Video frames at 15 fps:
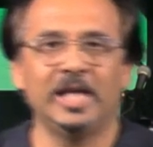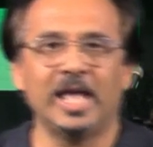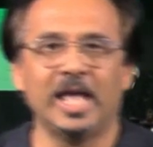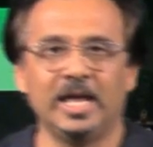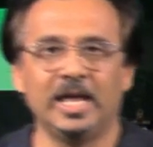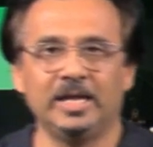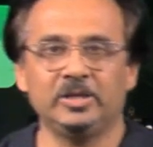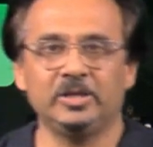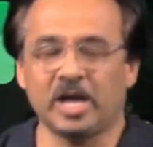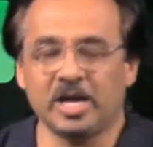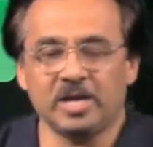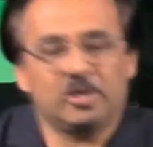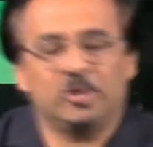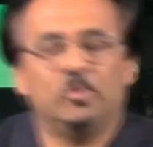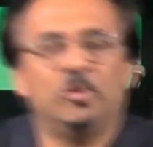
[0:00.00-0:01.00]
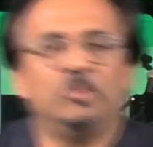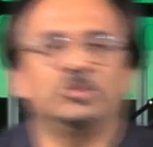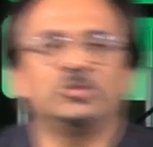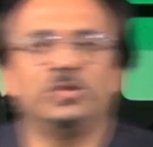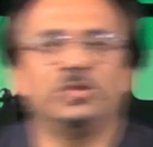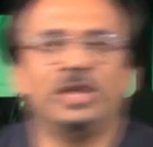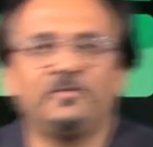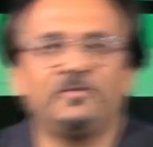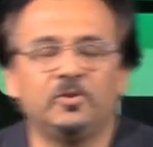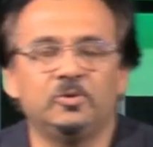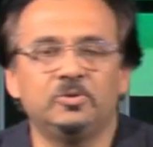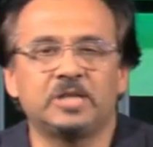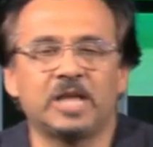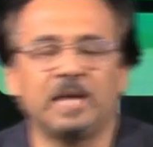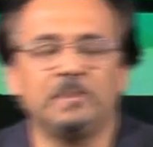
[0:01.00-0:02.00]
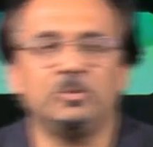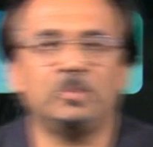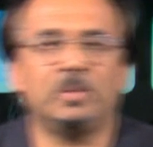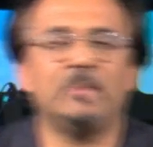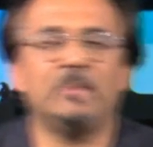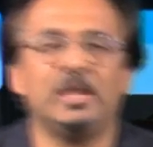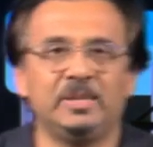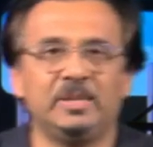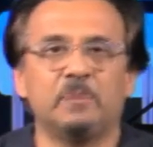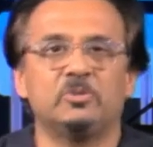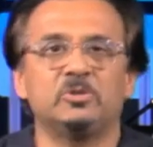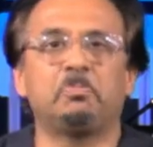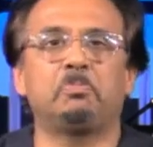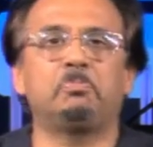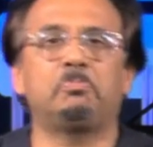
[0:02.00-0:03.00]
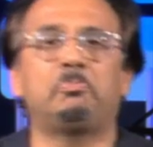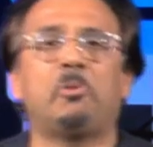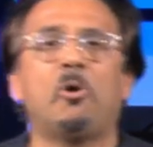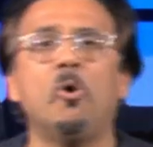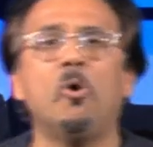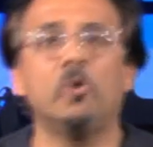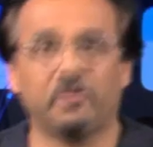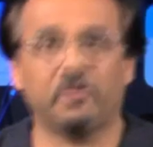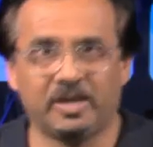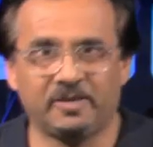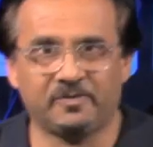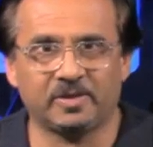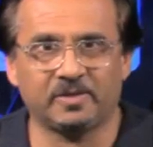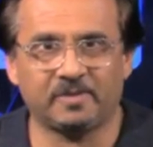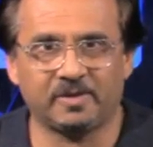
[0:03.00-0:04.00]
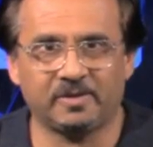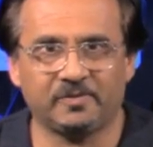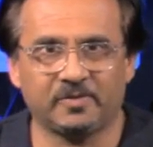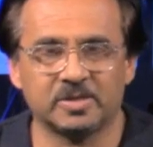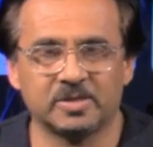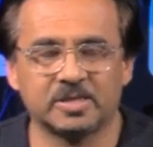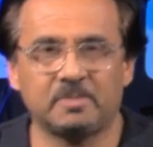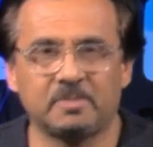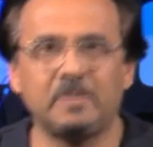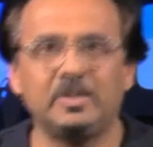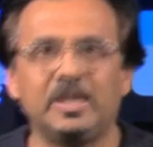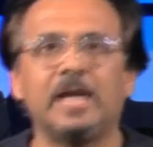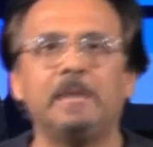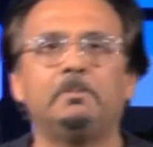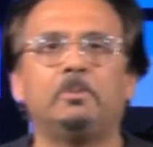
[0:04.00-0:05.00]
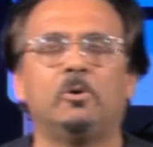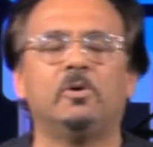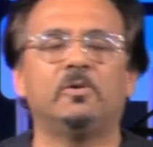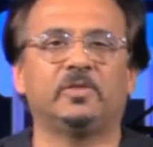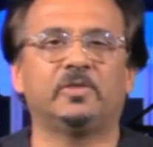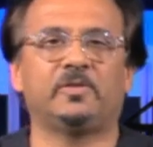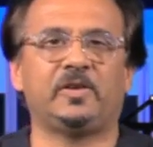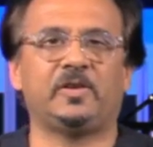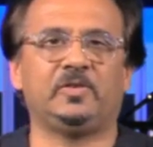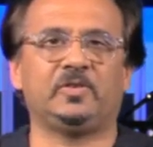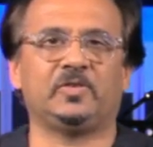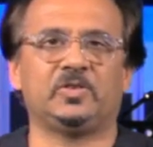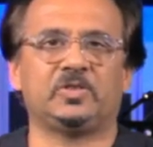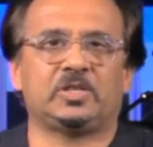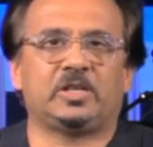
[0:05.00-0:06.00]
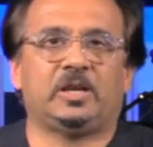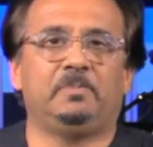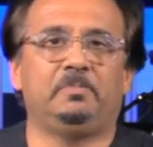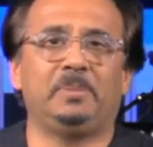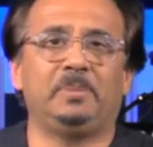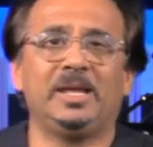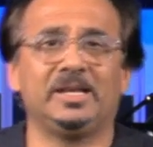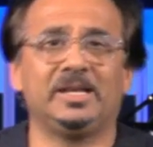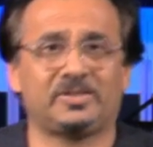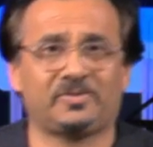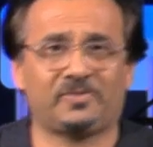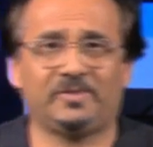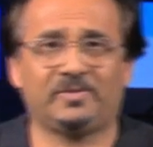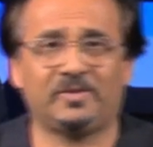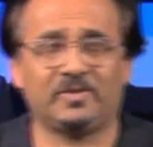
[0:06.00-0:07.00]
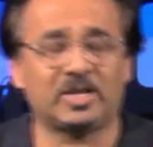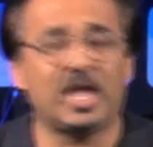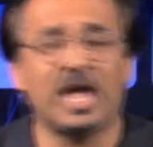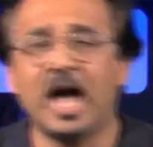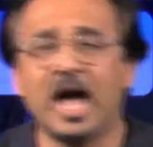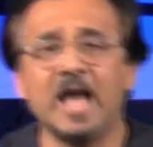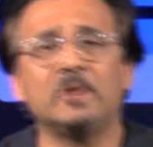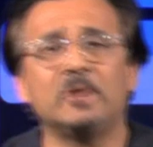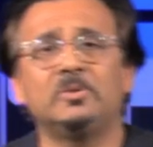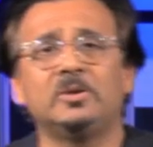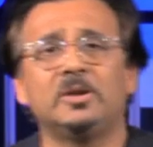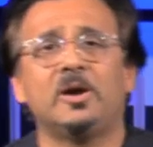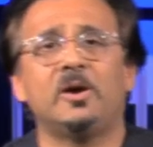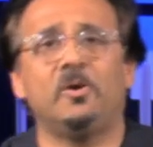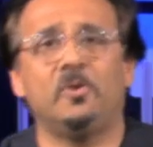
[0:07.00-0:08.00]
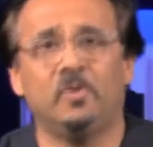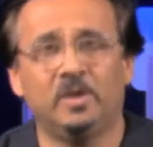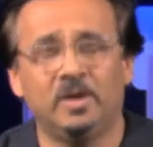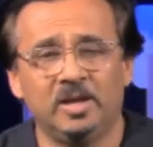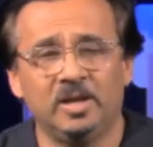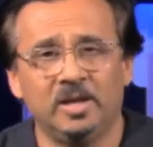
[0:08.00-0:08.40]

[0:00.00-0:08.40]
And I don't know what was on that food table, but maybe there was pork there for the very first time. Maybe he ate pork for the very first time, pigs for the very first time. I don't know.